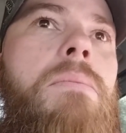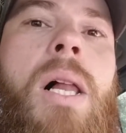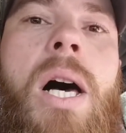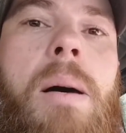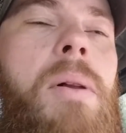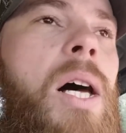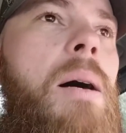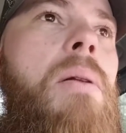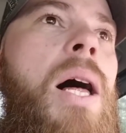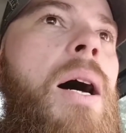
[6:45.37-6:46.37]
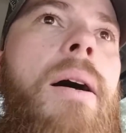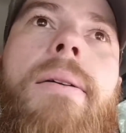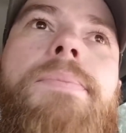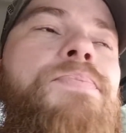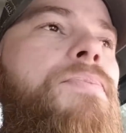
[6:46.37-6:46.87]
blah, blah,
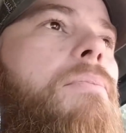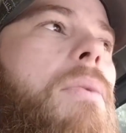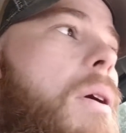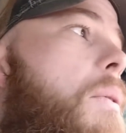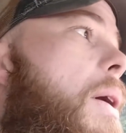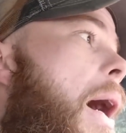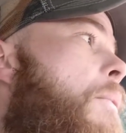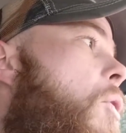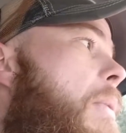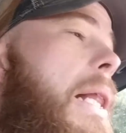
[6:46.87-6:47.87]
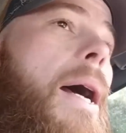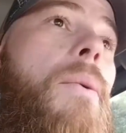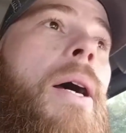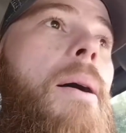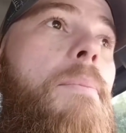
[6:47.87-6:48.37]
blah. I'm gonna be
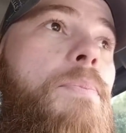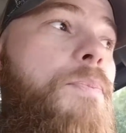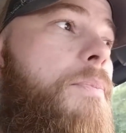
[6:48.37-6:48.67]
like, well,